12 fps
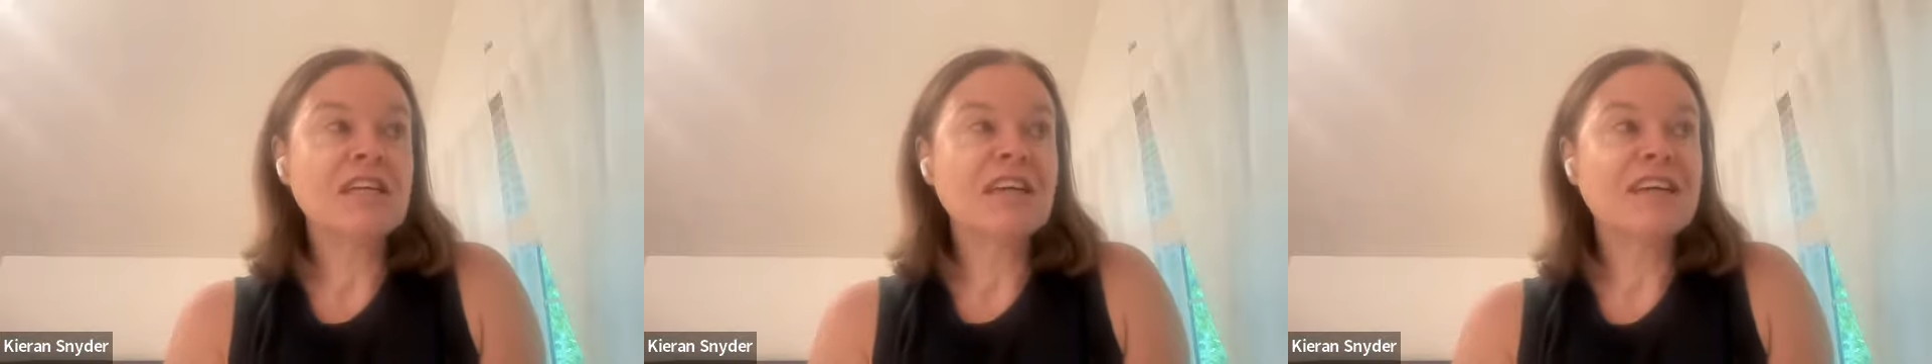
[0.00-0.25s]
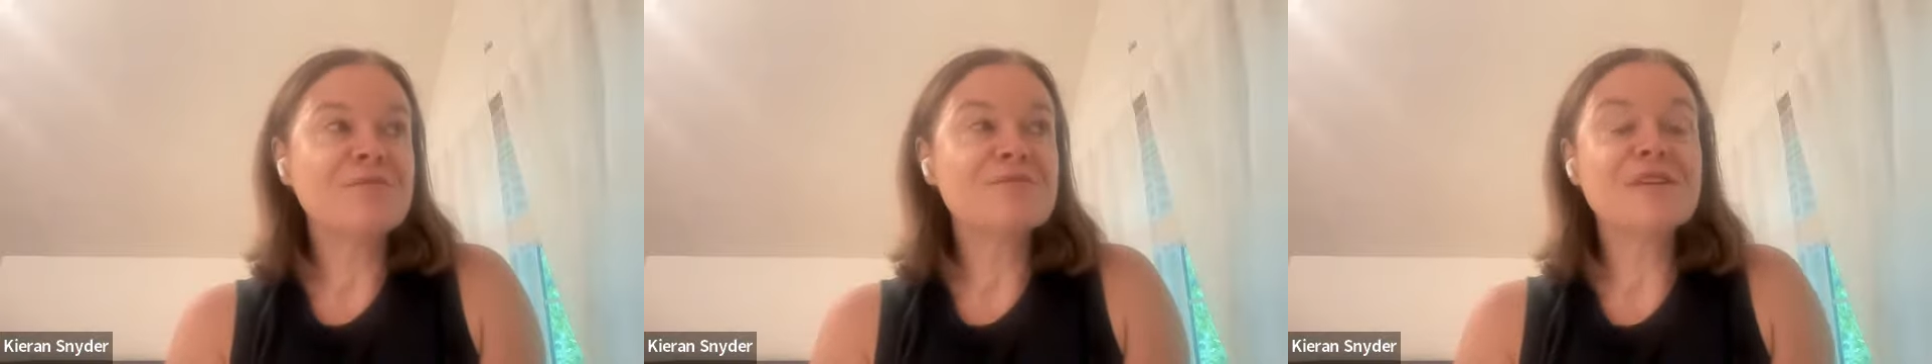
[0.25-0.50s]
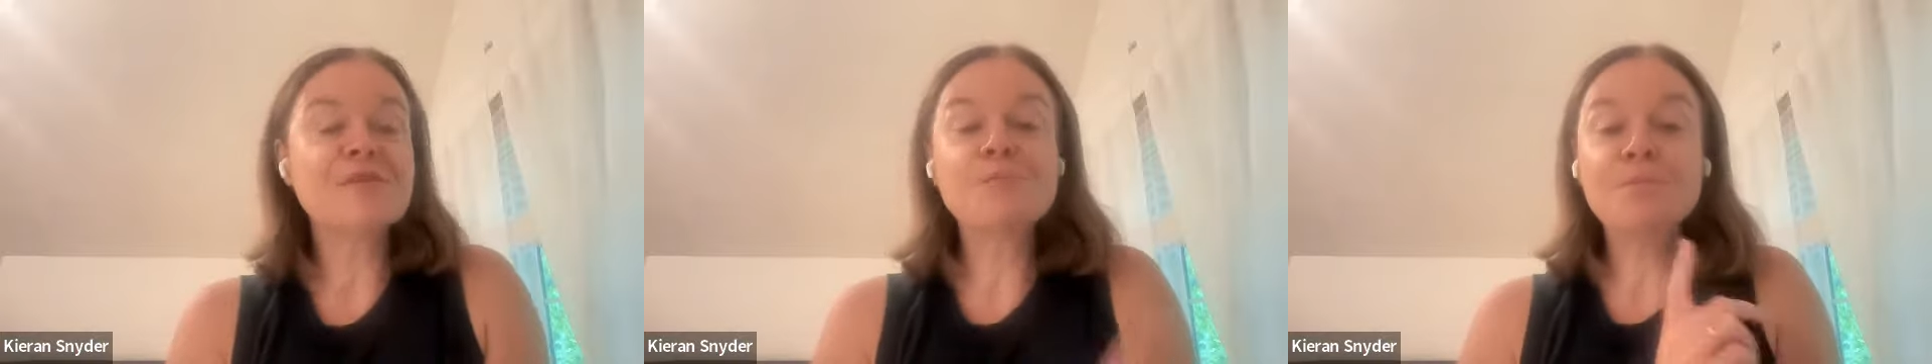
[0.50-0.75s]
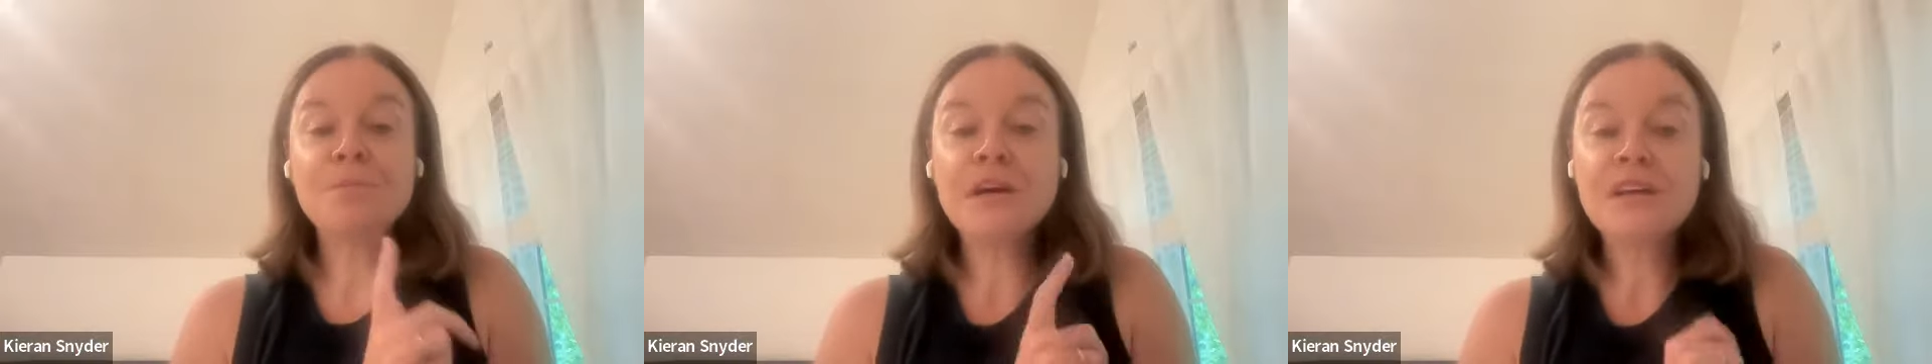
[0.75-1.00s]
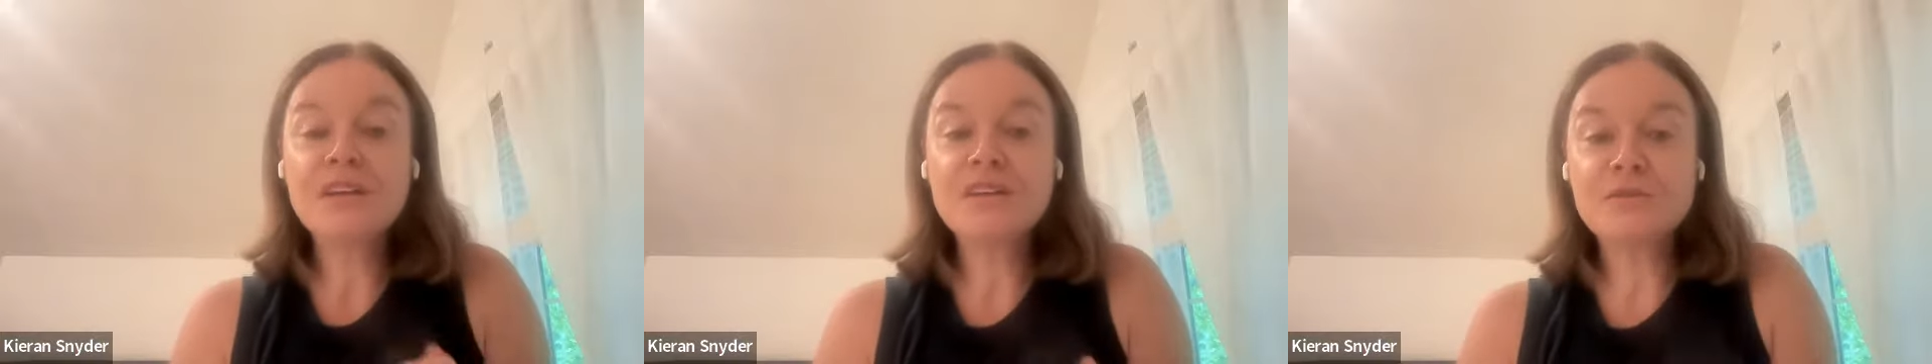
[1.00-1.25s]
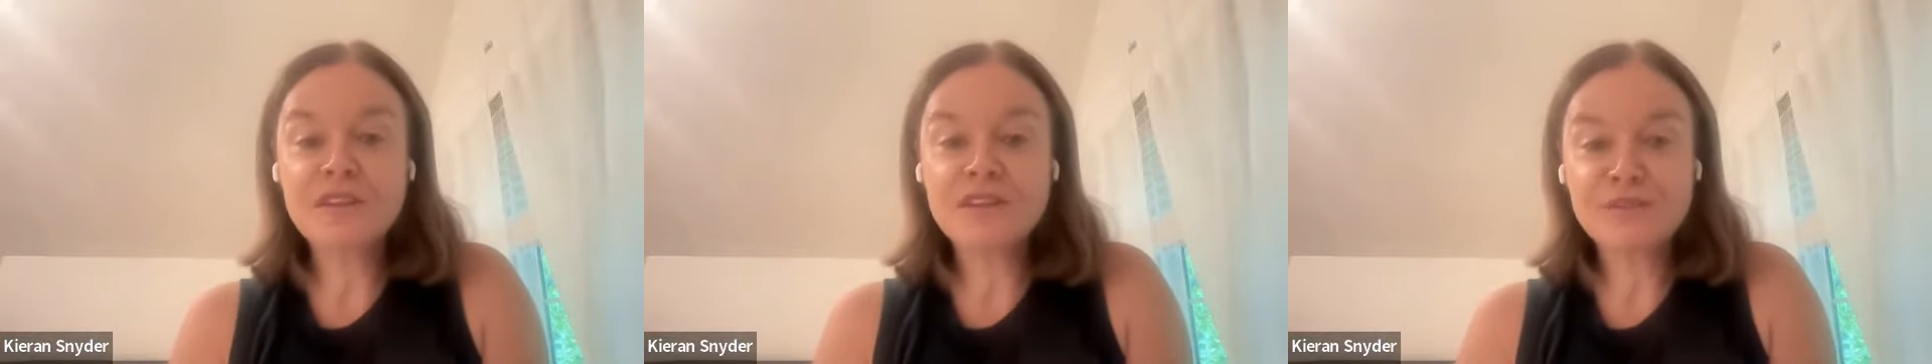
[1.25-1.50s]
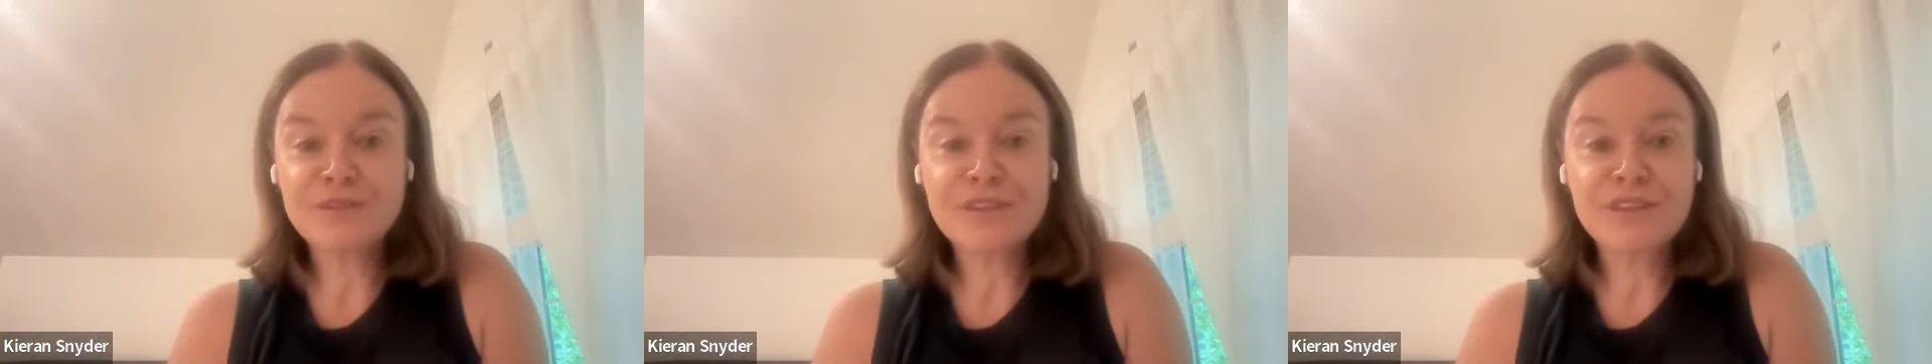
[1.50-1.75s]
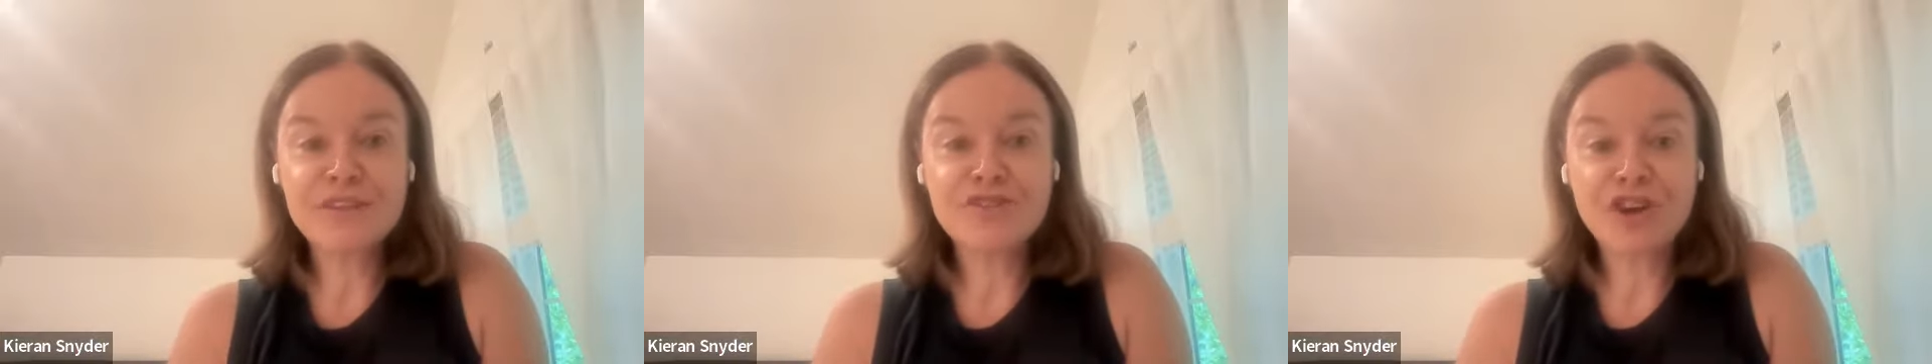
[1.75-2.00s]
And he was like, but you said you
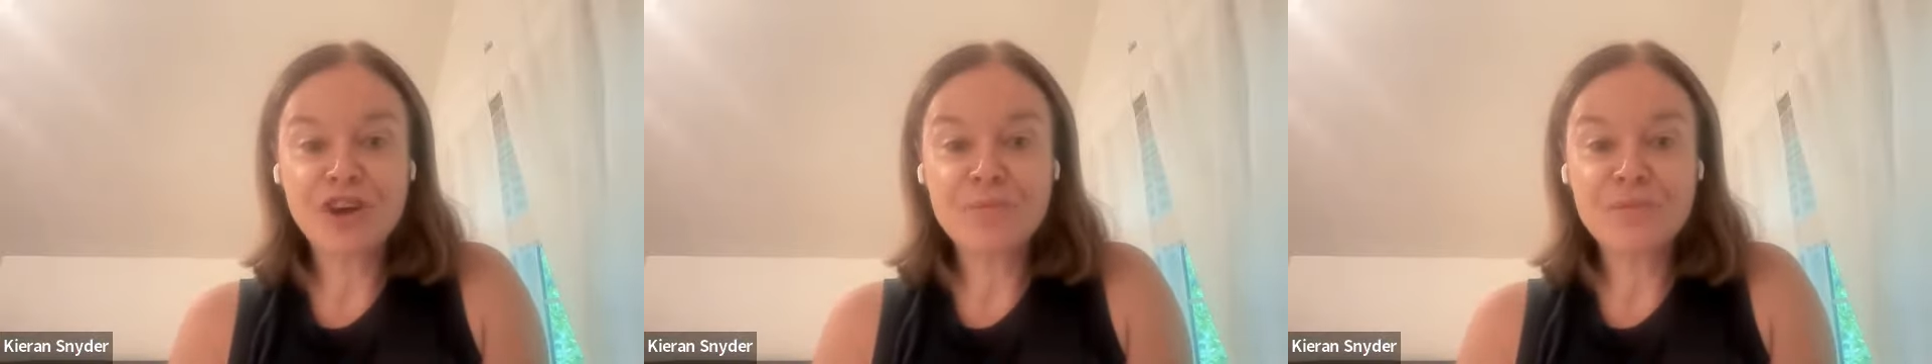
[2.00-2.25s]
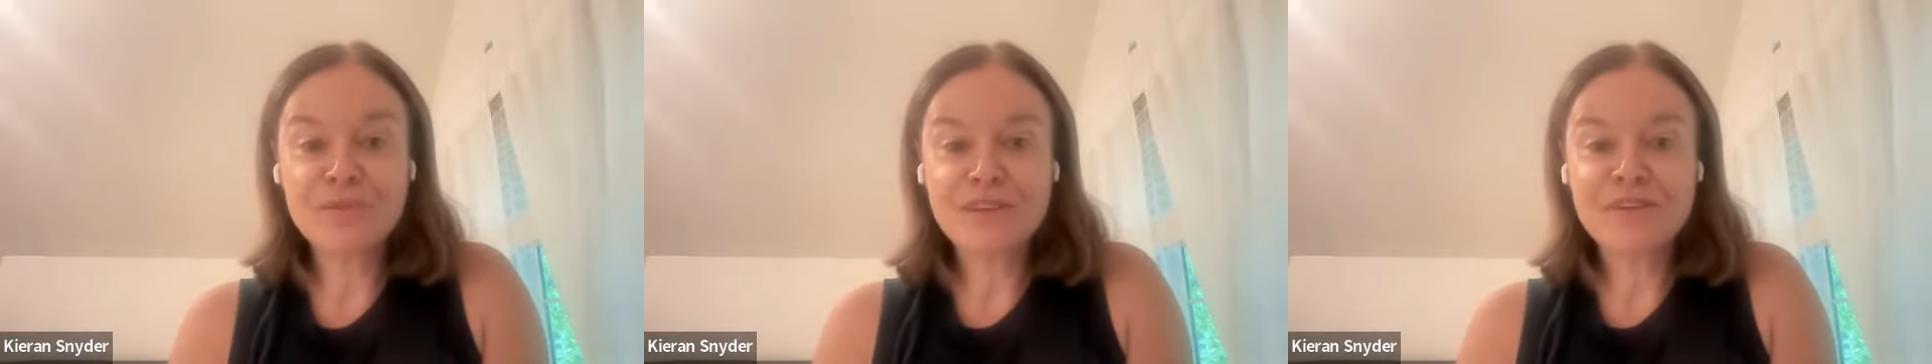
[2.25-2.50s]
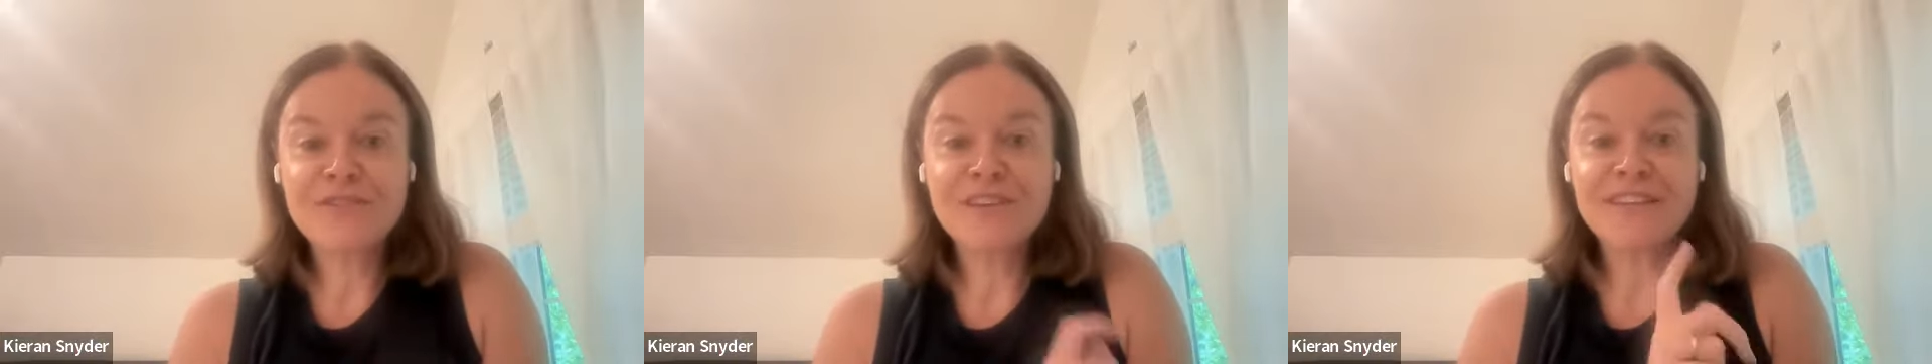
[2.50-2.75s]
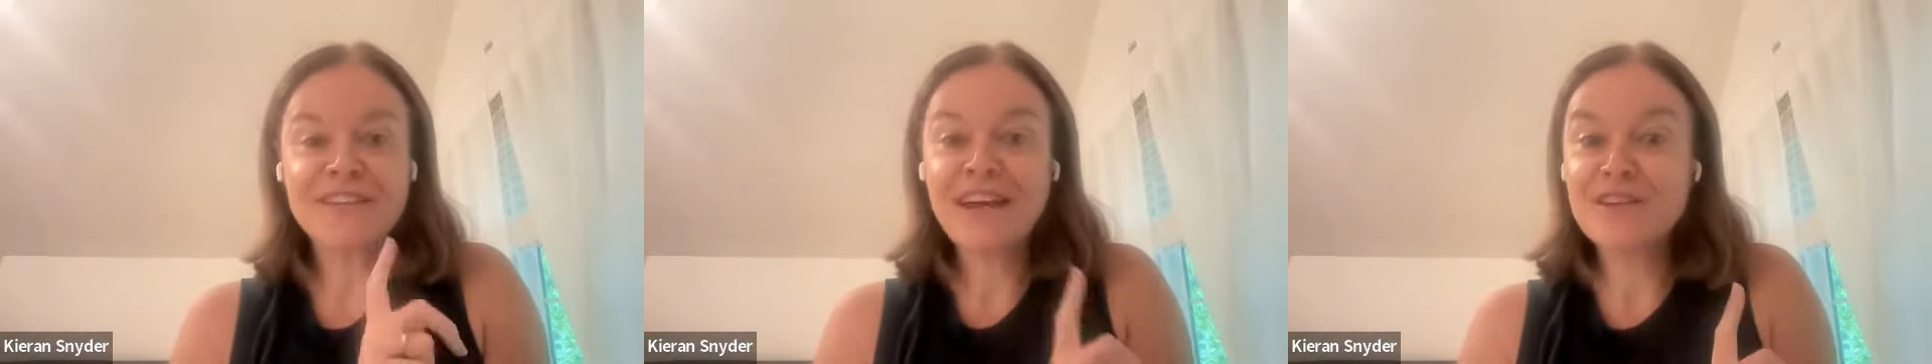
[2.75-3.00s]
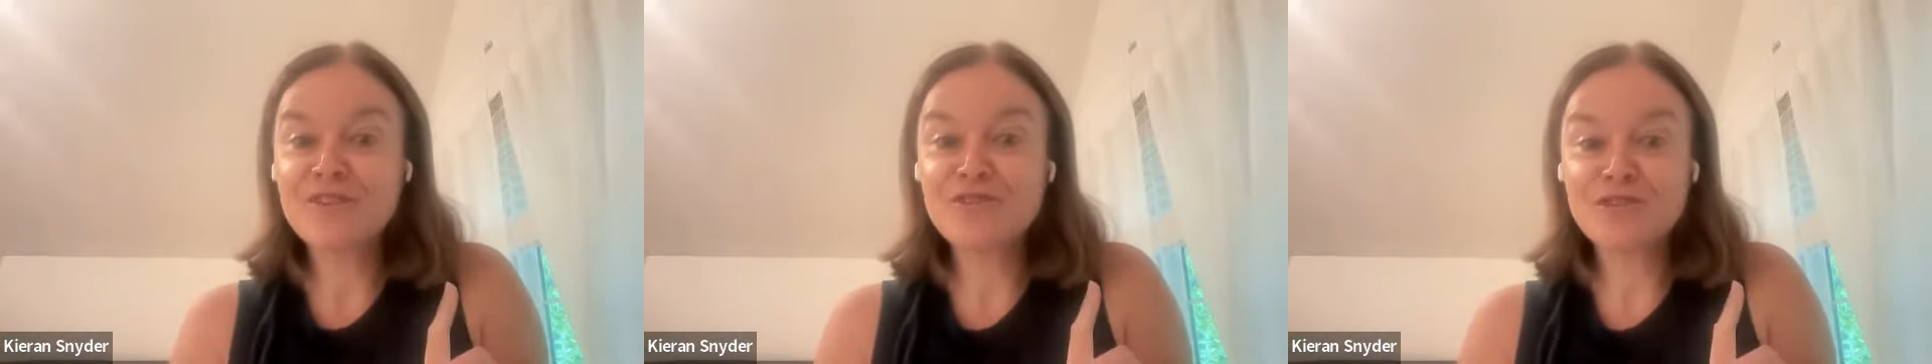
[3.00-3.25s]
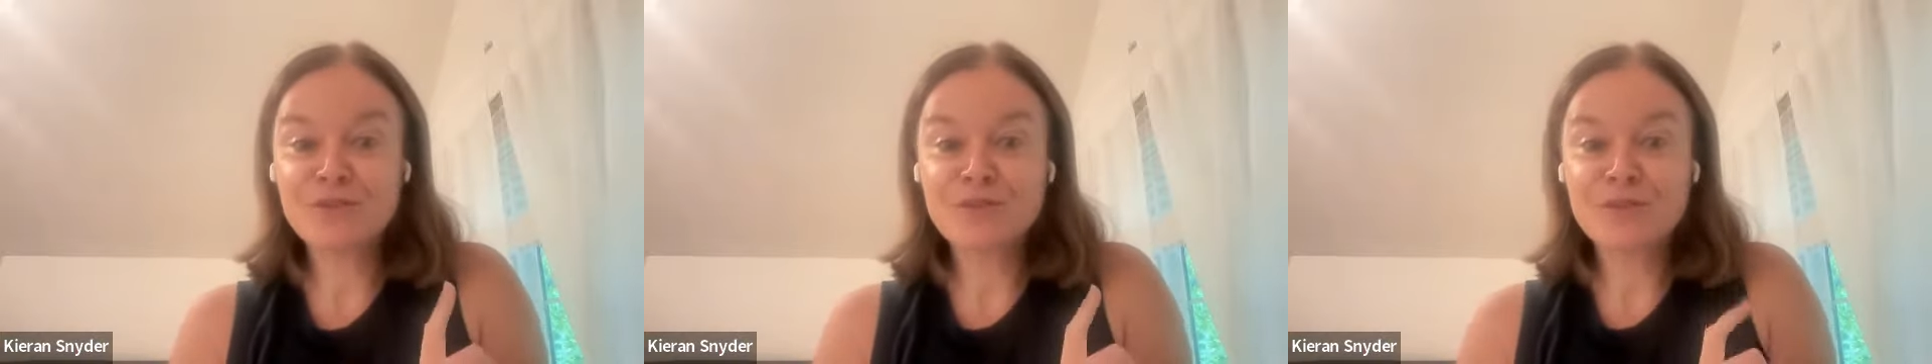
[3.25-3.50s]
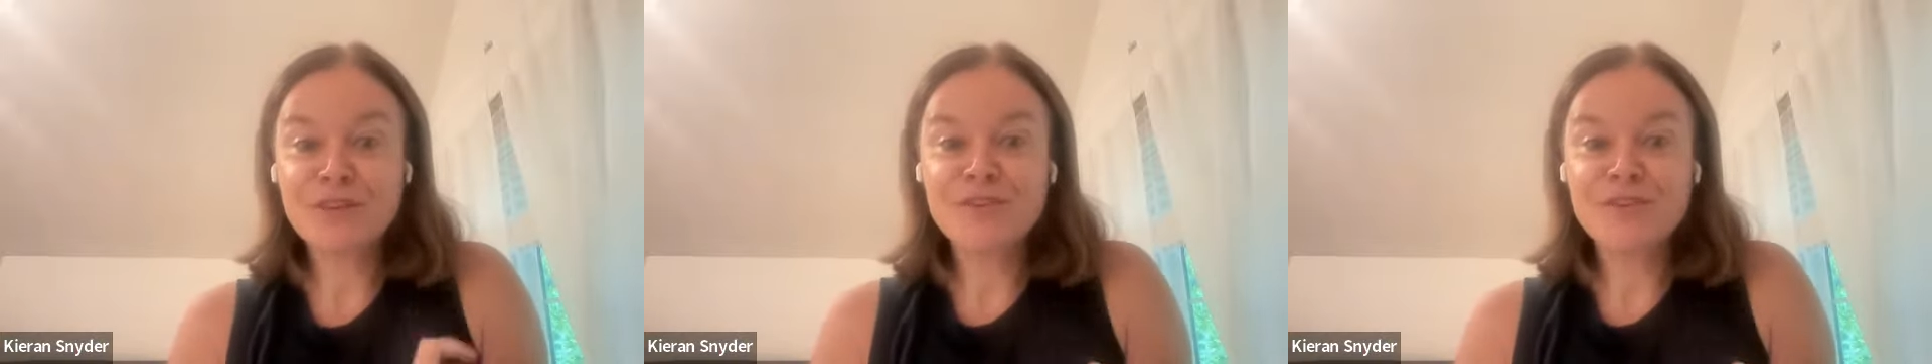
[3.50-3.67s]
needed a job. And I was like, that is true.